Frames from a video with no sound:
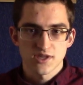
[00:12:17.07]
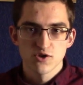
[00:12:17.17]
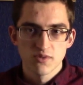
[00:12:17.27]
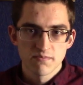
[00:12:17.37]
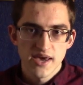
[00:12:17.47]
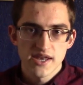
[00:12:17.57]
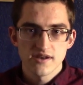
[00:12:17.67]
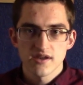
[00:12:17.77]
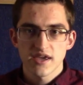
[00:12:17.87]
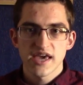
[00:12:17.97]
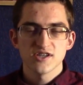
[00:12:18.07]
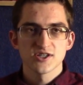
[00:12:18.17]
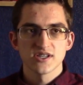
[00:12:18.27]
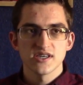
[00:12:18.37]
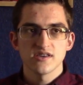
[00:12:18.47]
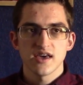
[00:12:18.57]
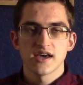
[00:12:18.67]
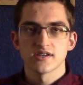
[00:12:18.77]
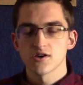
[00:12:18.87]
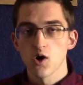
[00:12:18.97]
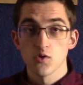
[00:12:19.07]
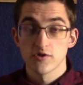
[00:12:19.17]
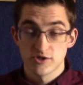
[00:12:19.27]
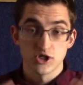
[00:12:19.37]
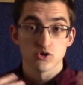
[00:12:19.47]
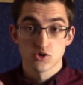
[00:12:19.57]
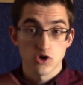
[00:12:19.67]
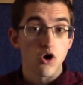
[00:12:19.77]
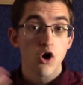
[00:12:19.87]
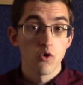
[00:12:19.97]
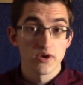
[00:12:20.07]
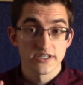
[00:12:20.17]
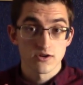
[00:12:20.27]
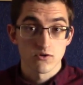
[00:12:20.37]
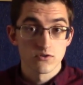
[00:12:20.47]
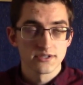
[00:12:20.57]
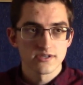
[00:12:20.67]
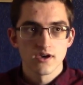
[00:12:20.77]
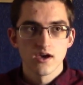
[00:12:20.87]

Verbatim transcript: human men occasionally, and all their children are always girls.